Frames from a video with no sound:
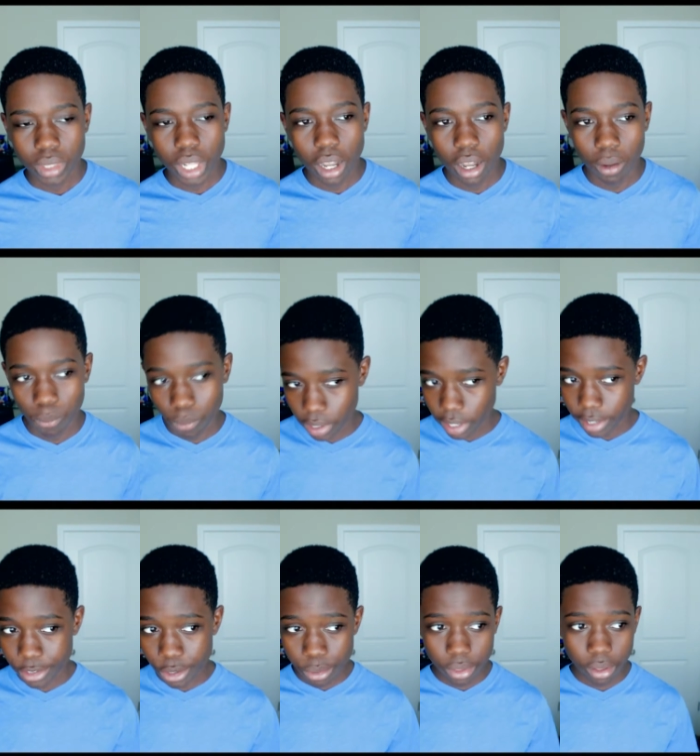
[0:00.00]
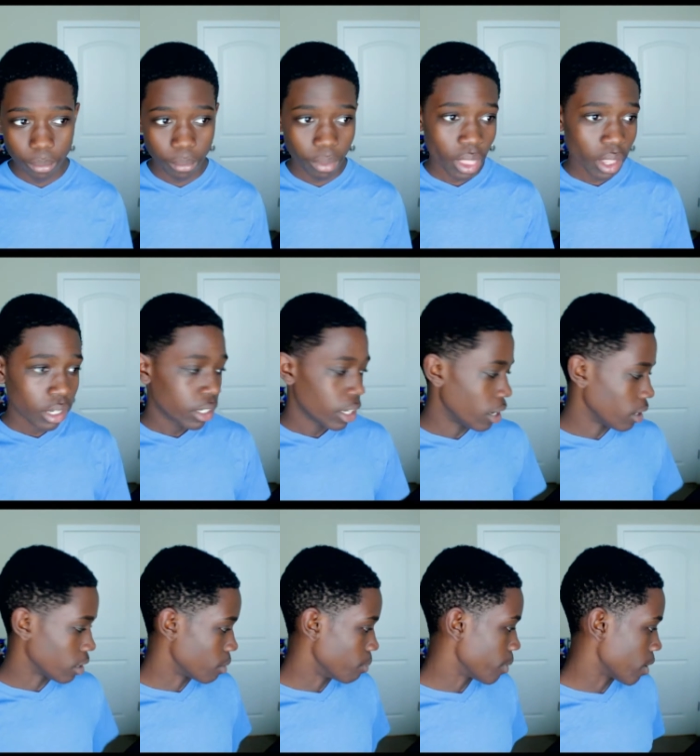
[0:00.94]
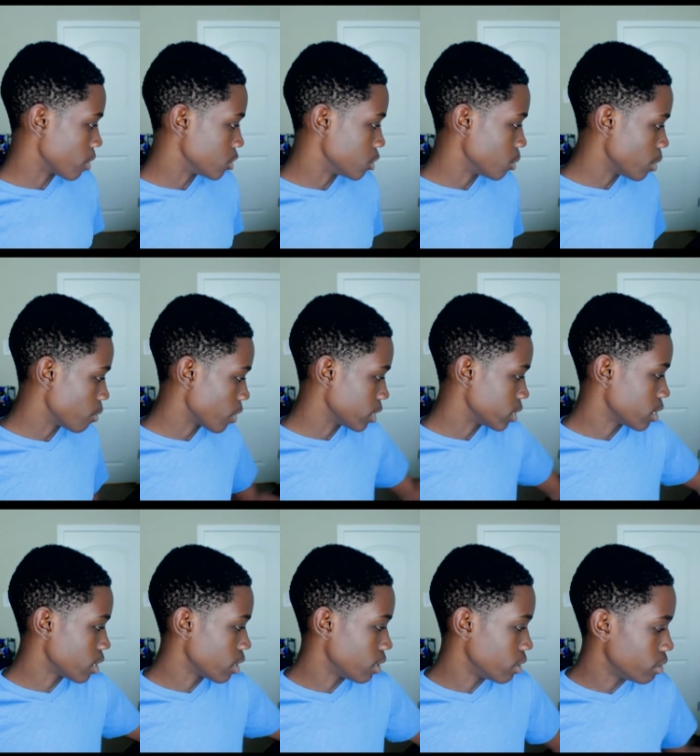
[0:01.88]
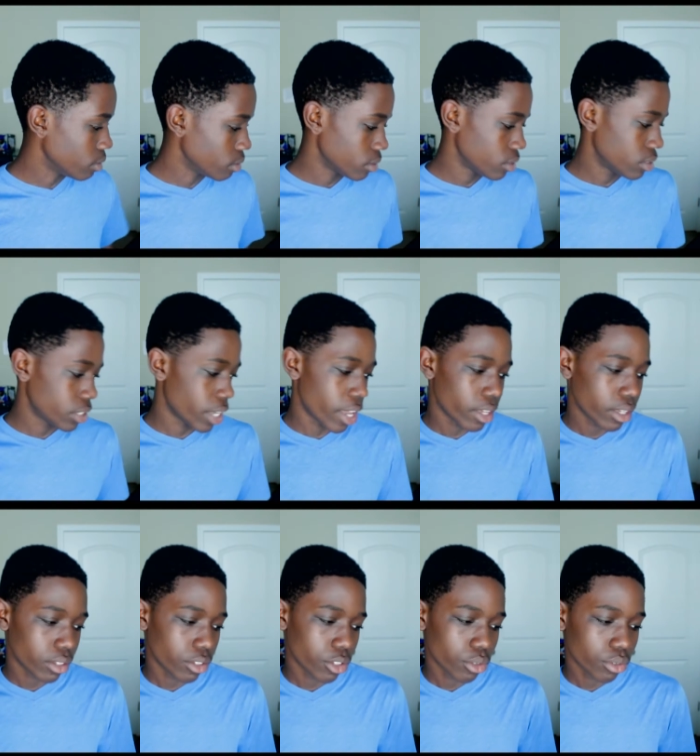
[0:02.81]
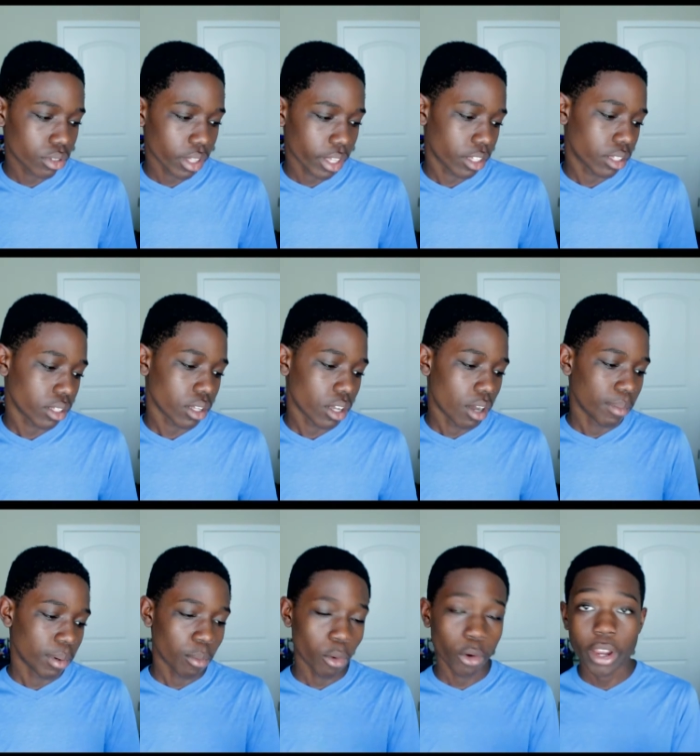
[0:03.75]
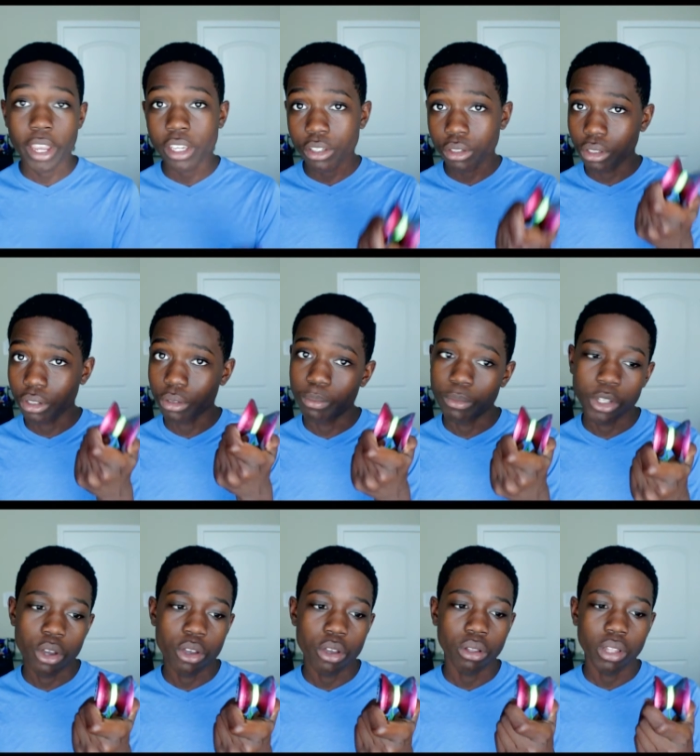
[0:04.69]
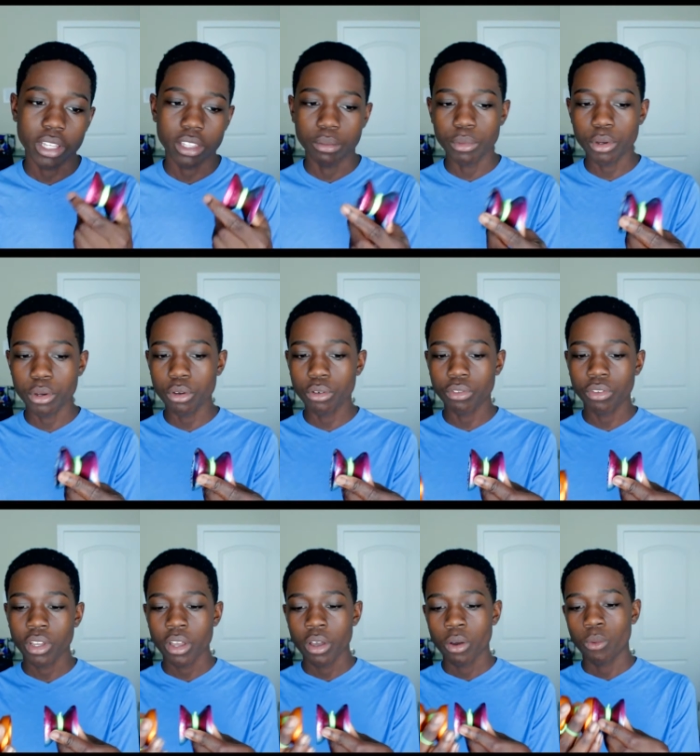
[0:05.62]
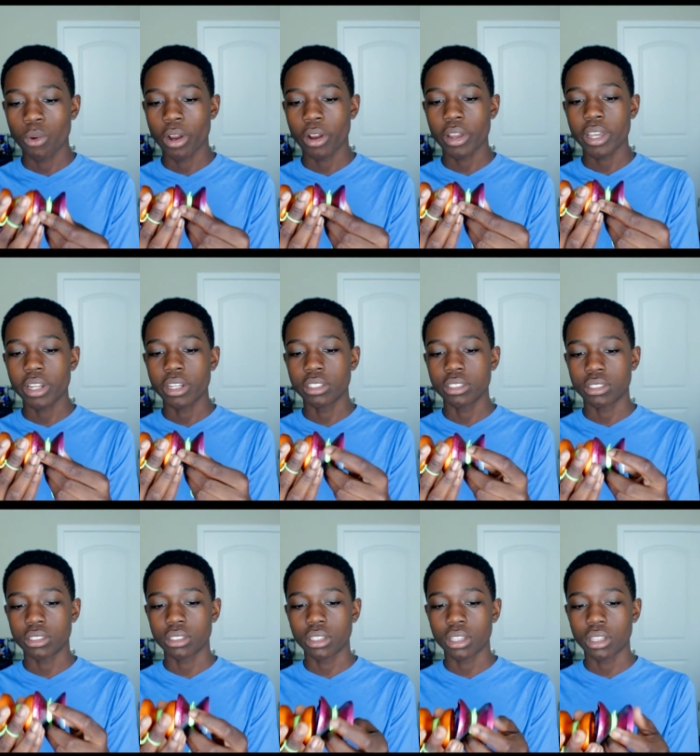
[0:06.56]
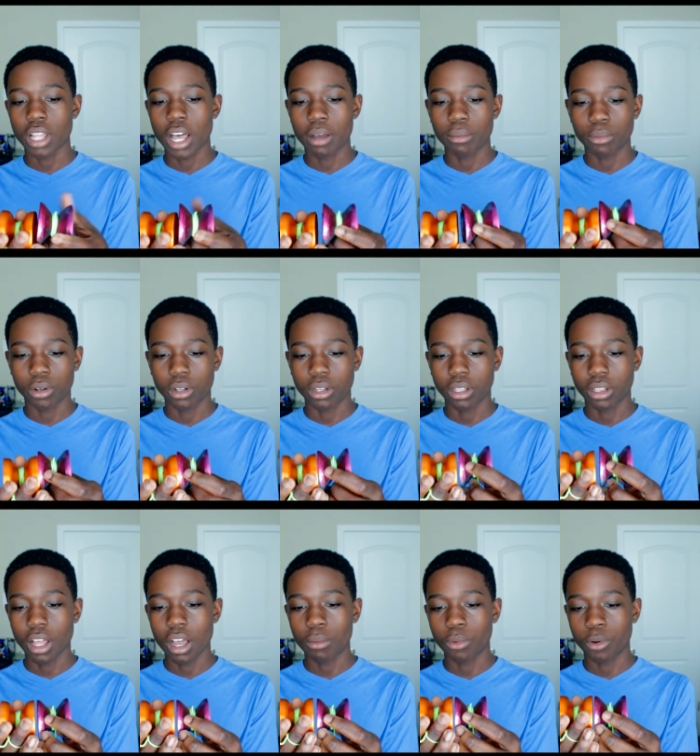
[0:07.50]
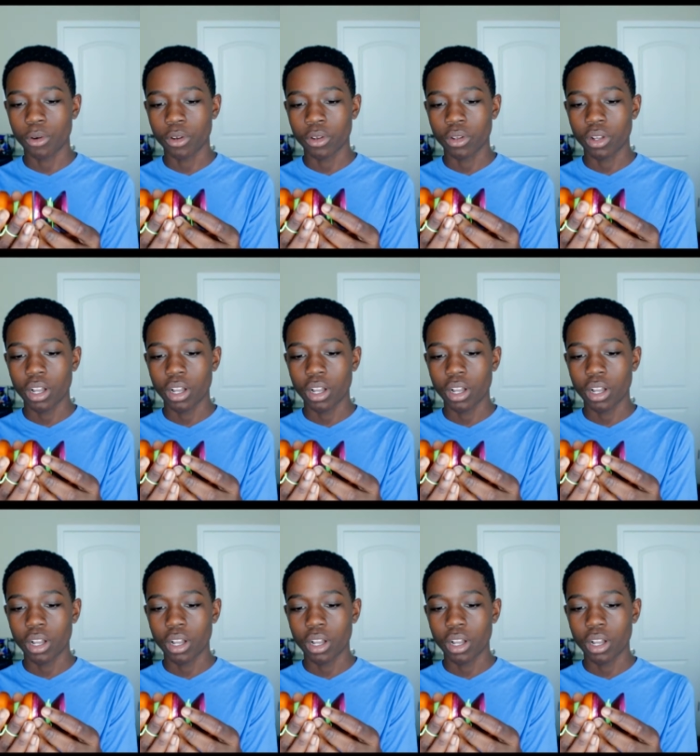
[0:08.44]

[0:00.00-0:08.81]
when I do them, compared to if I say used like a more angular yo-yo like the Move, where it is a lot more